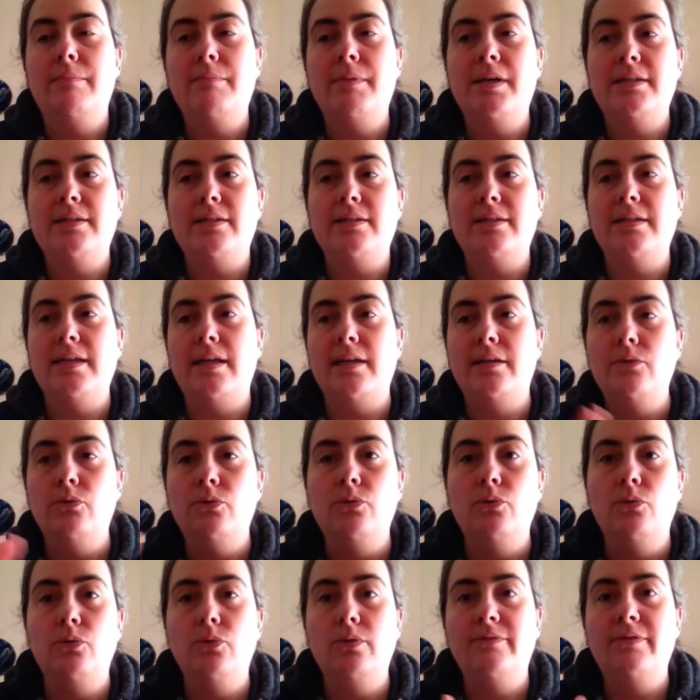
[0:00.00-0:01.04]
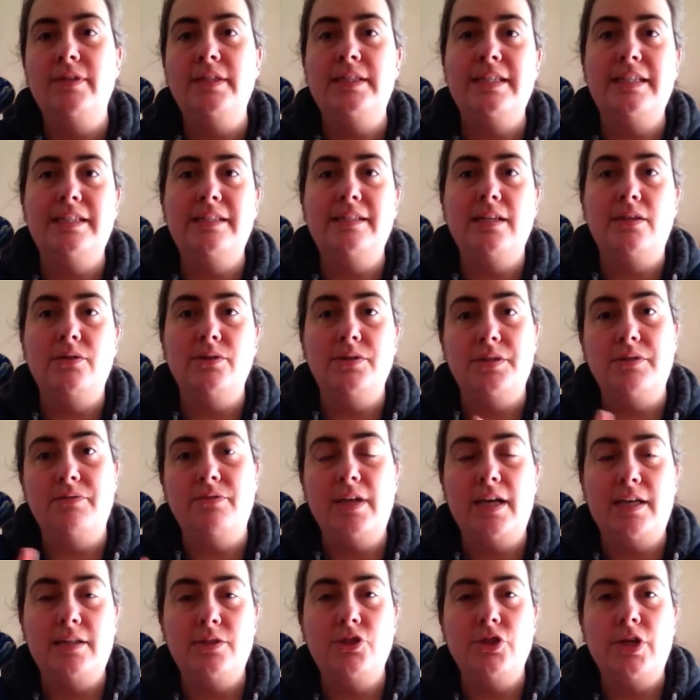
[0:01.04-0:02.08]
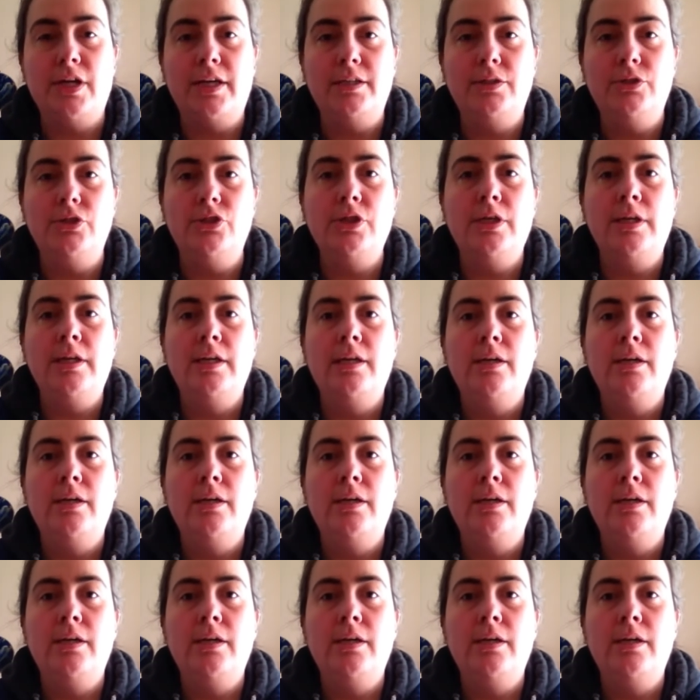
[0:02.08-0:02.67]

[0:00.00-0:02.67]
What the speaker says: As I say, all of the details of that change